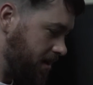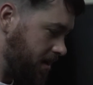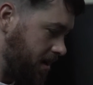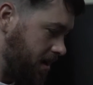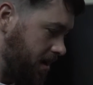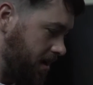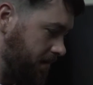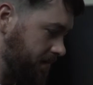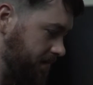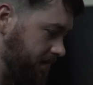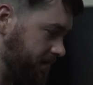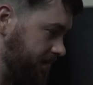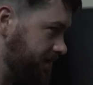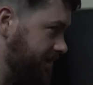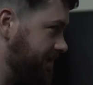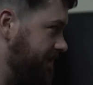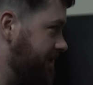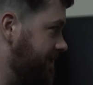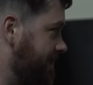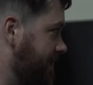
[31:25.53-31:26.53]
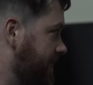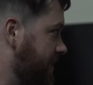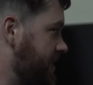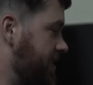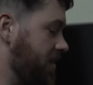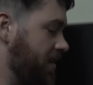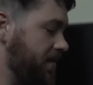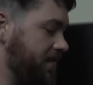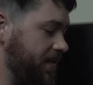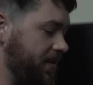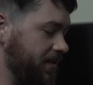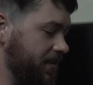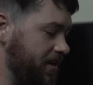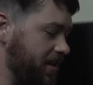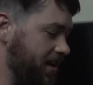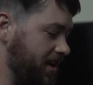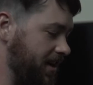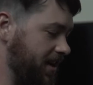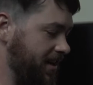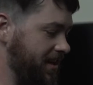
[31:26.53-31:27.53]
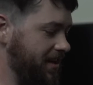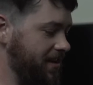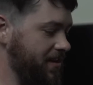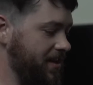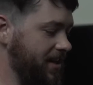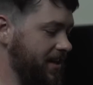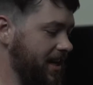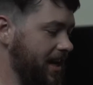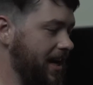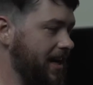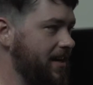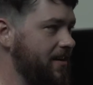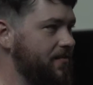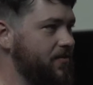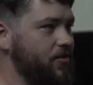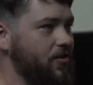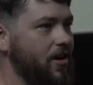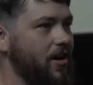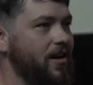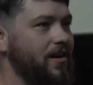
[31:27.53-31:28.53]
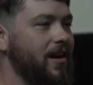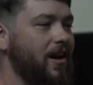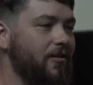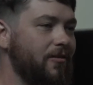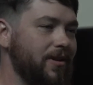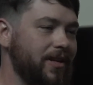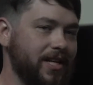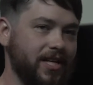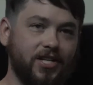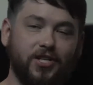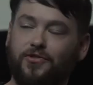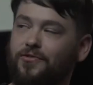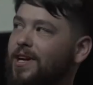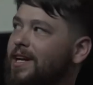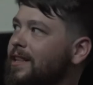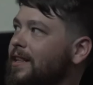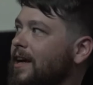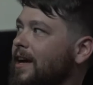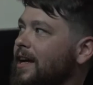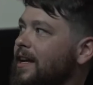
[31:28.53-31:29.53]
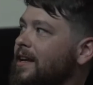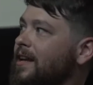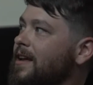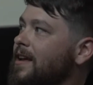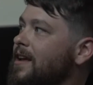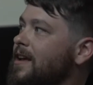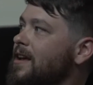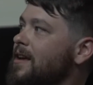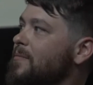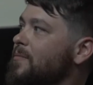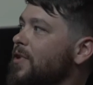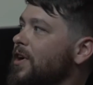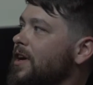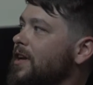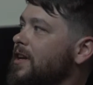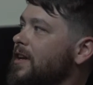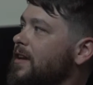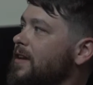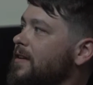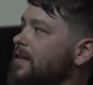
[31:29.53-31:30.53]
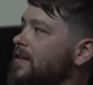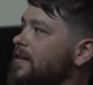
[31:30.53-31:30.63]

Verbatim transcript: Um, so if you look, you could kind of draw not really a straight line, but